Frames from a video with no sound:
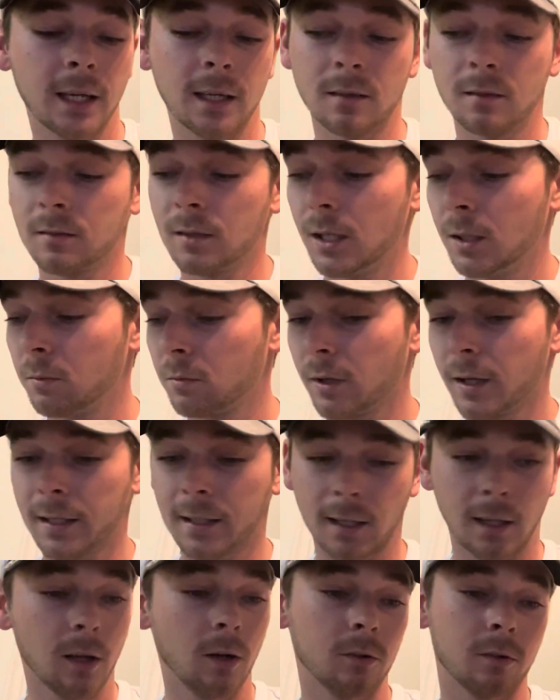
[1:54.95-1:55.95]
It seems like
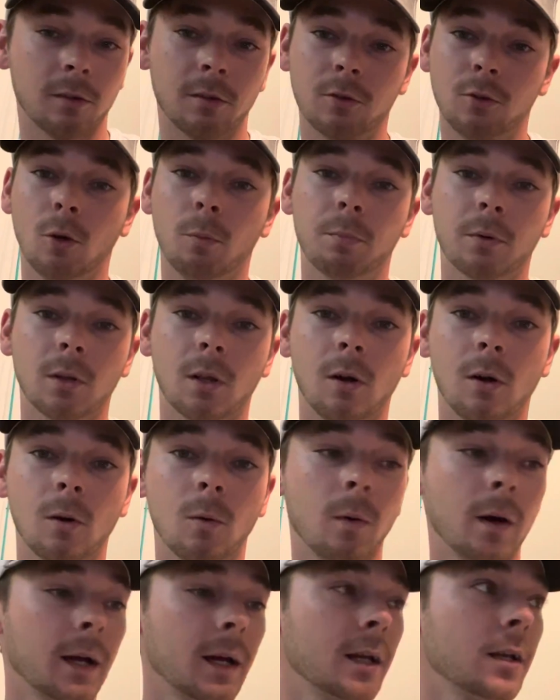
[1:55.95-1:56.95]
it goes a super long
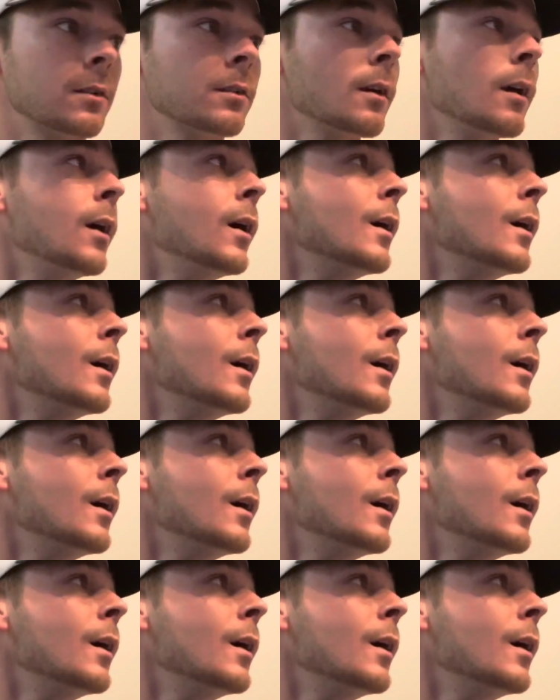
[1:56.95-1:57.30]
ways.